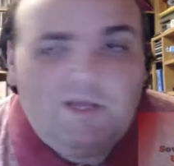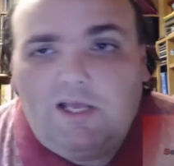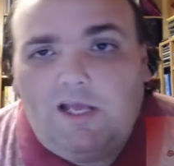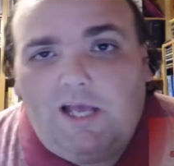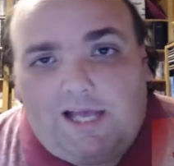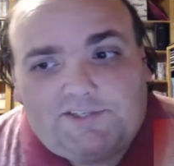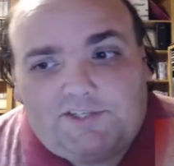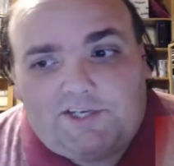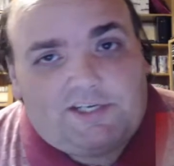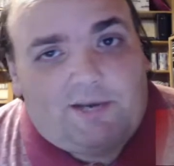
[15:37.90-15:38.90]
As the
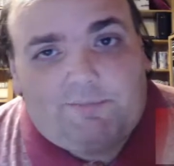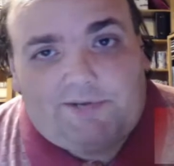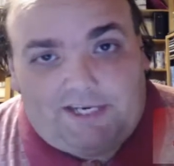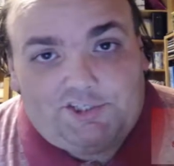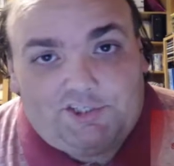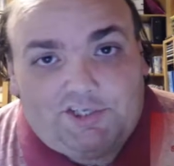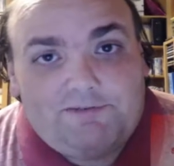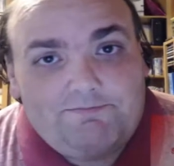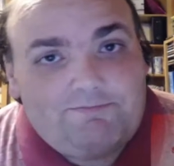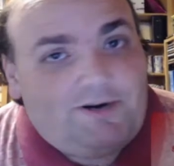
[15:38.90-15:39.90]
Accommodation
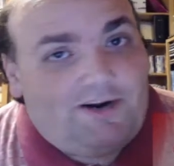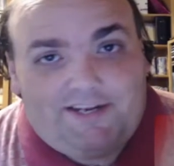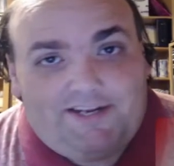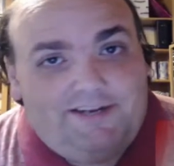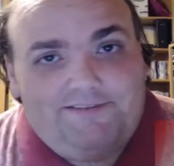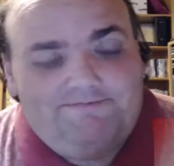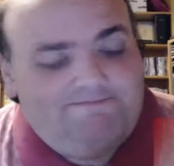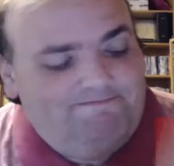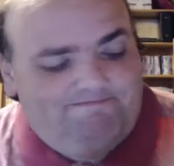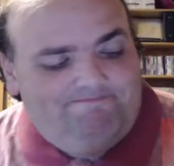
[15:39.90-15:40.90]
Party.
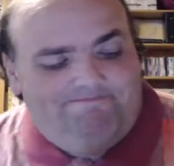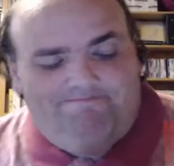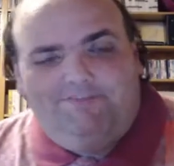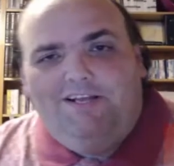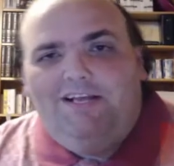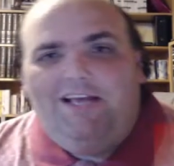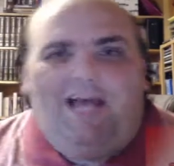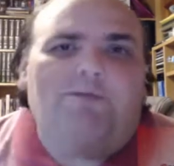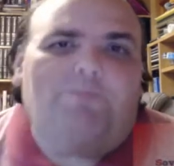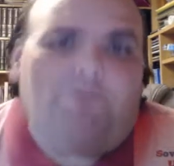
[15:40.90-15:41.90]
I
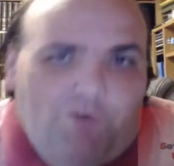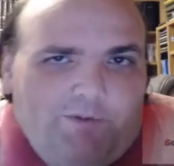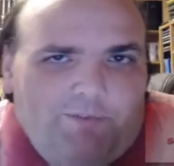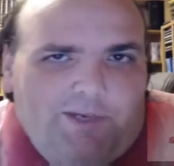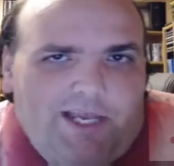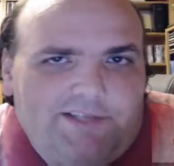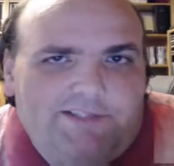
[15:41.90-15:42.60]
am performing as a